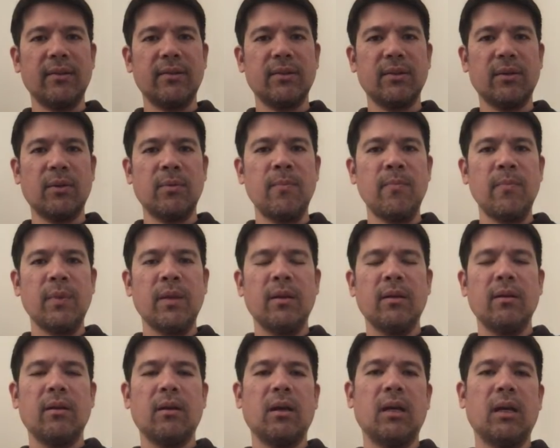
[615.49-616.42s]
So
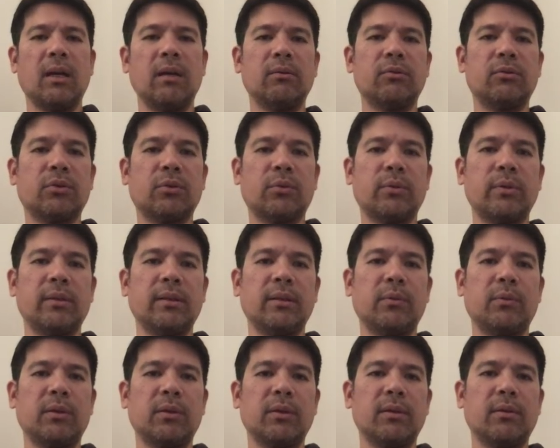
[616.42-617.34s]
really
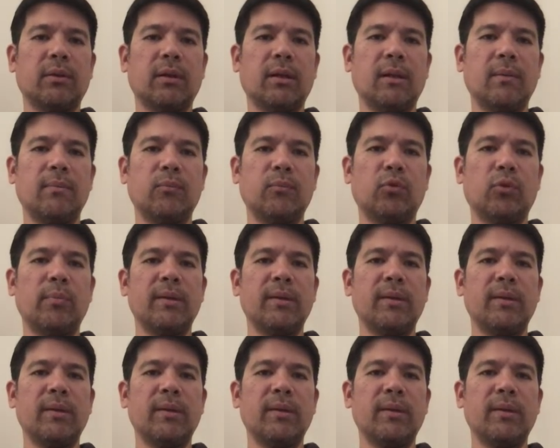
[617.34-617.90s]
we're